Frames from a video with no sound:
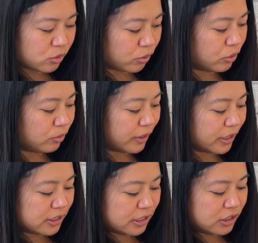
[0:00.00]
soil
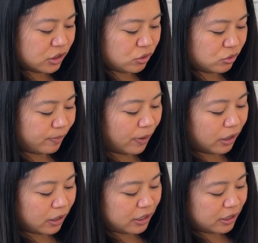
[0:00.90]
mix into the
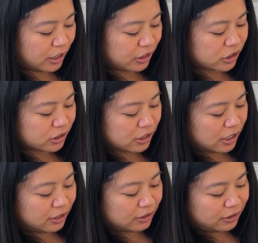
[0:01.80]
pot, and then just
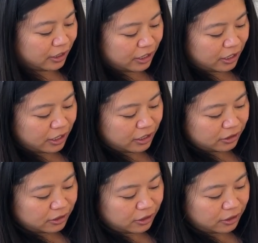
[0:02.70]

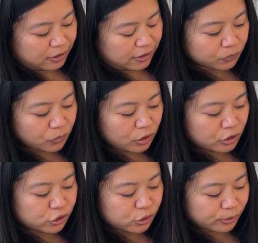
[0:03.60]
laying the
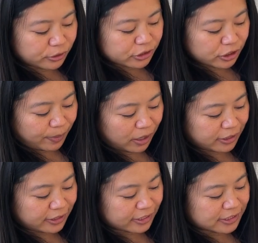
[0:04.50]
tuber into the pot
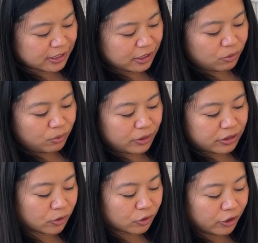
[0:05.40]
like this, with
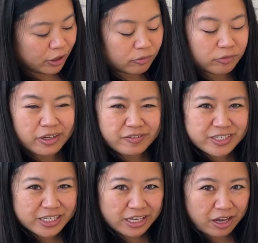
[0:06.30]
the crown kind of
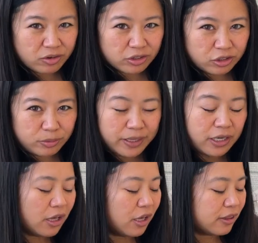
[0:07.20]
sticking out a little bit.
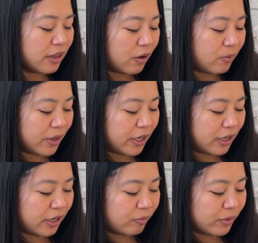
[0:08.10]
That
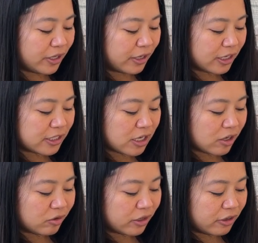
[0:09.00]
way we can kind of
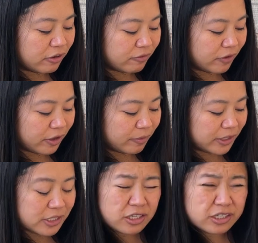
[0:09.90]
tell if
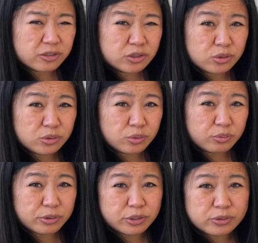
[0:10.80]
it's going to
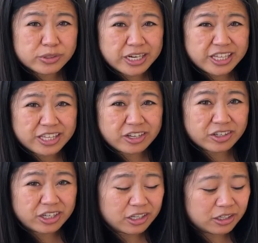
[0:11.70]
produce anything or
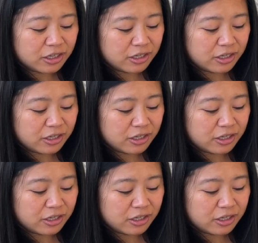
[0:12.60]
not.